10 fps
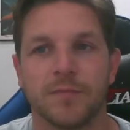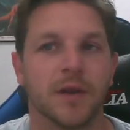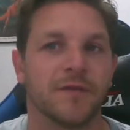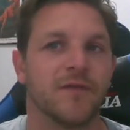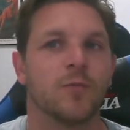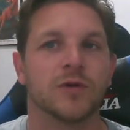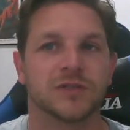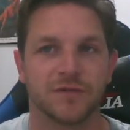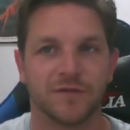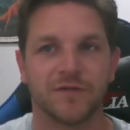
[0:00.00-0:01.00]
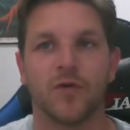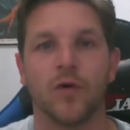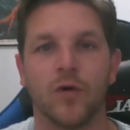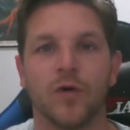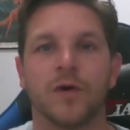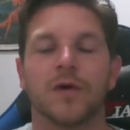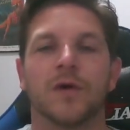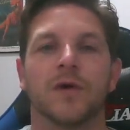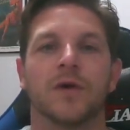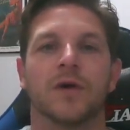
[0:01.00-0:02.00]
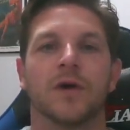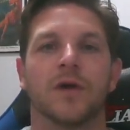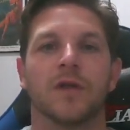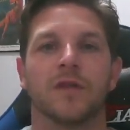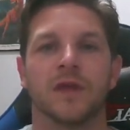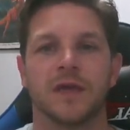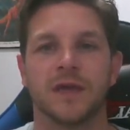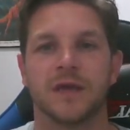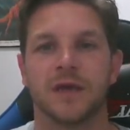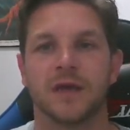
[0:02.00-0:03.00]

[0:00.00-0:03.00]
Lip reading: but if it wasn't for the